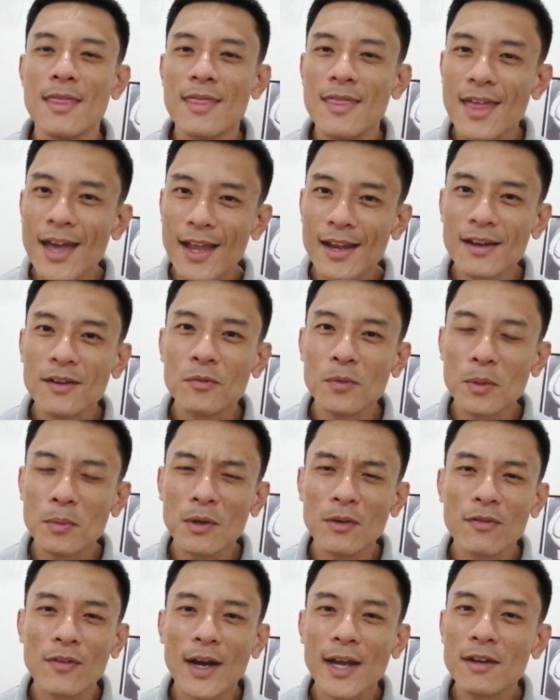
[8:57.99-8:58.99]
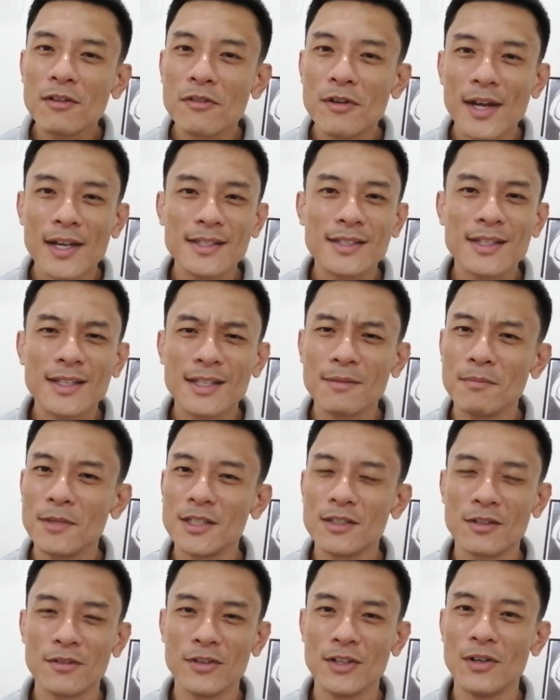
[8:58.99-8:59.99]
then we will find rest in the
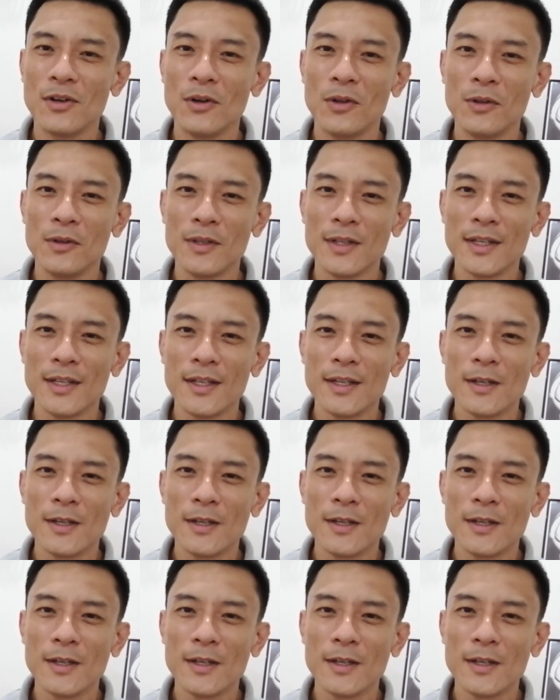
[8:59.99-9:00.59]
midst of it all.